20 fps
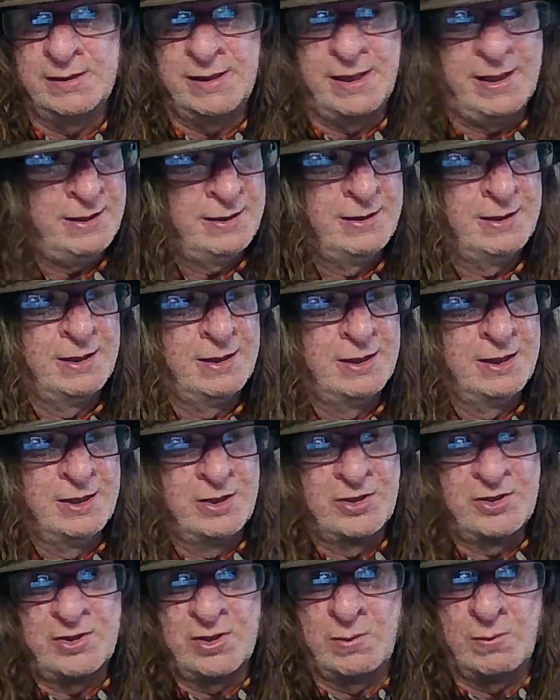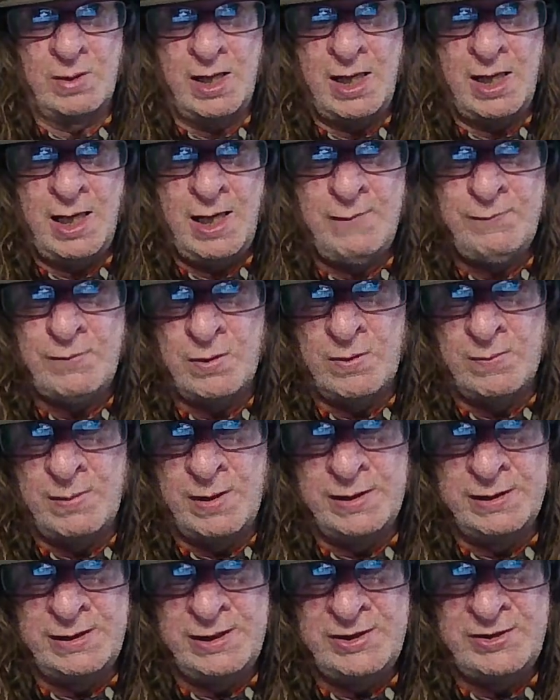Yeah? So I've got
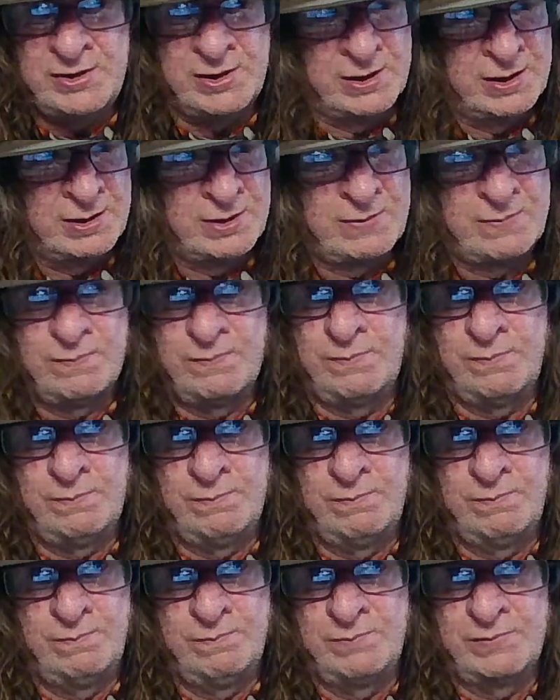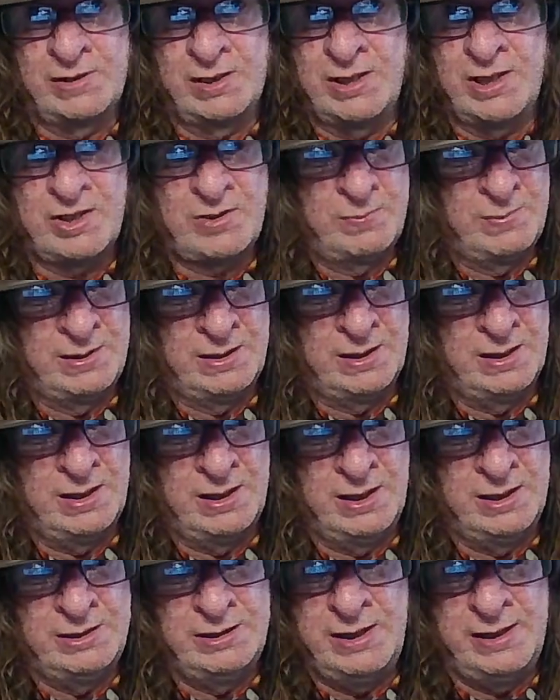my e-cigs to last me
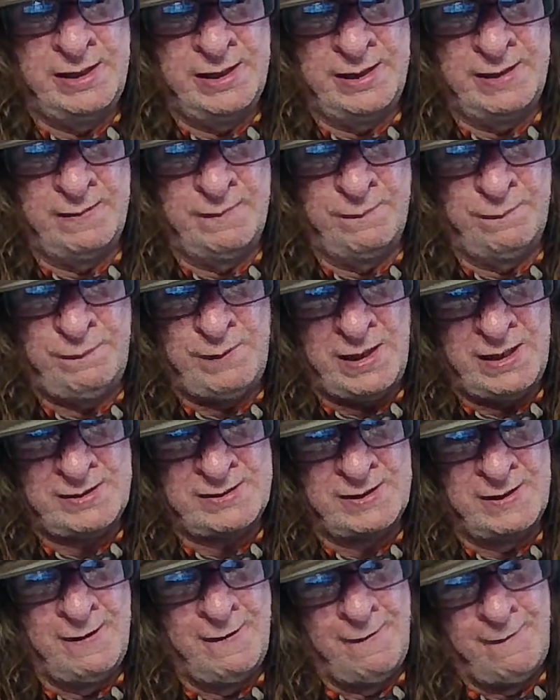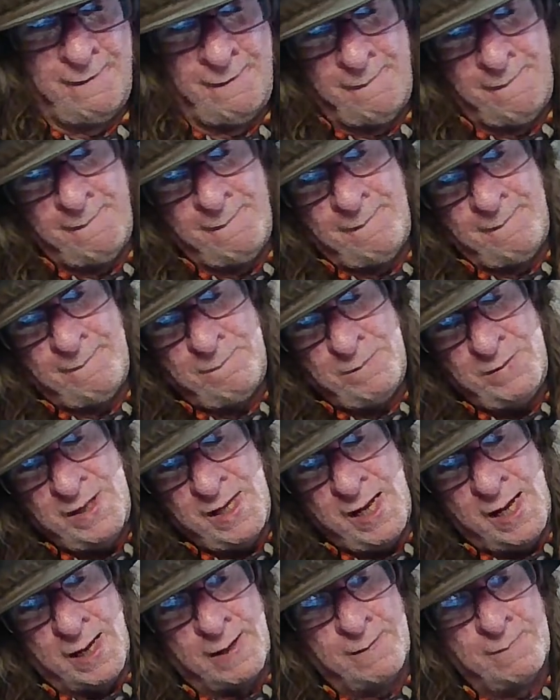a year. In fact,
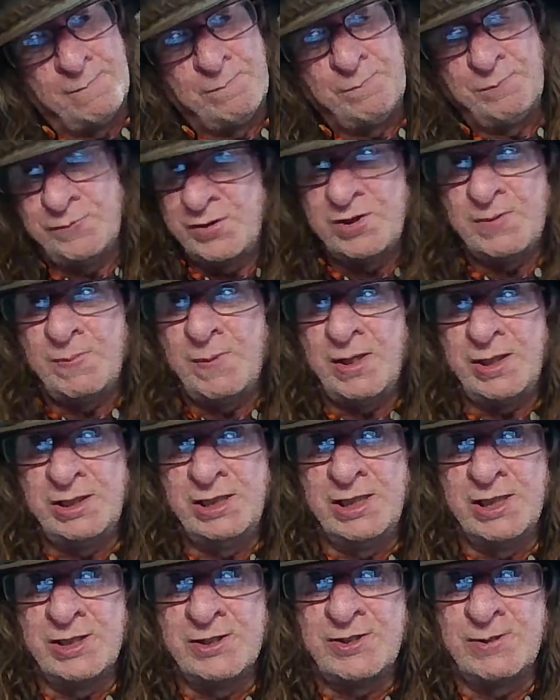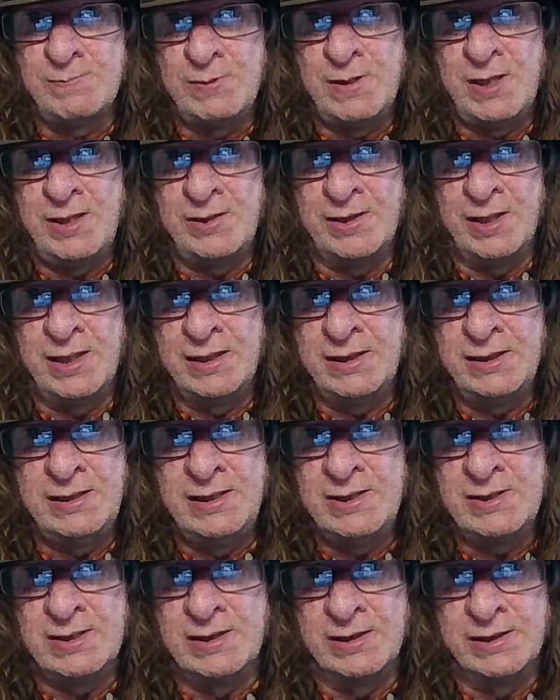yeah, there's about a year's supply there,
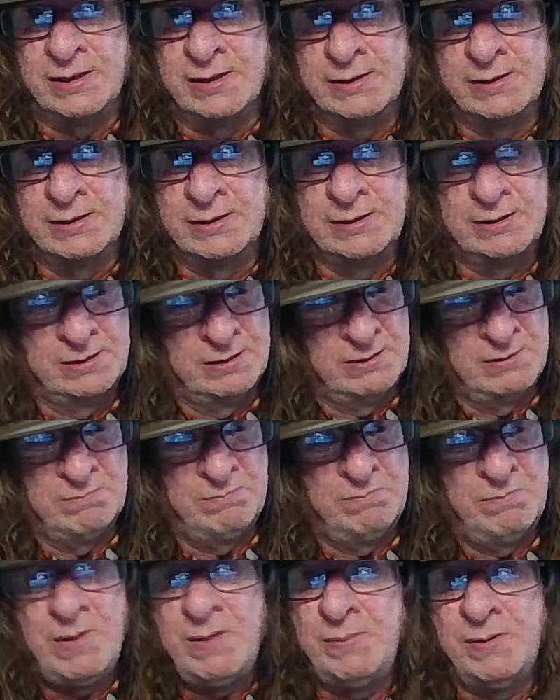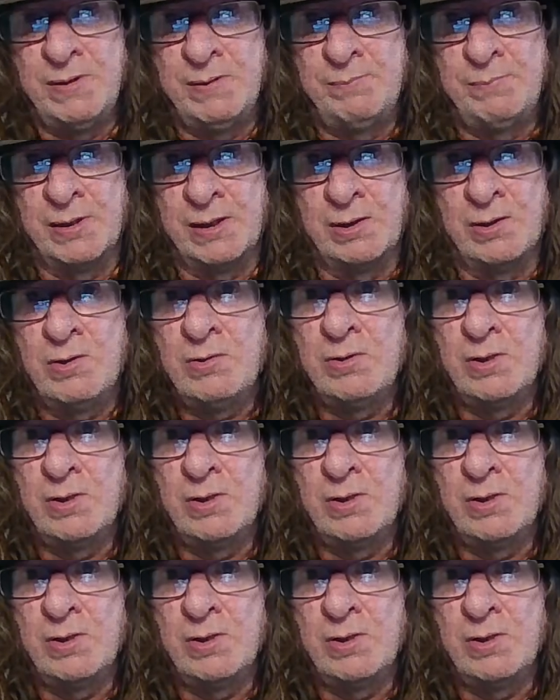easily. Maybe a bit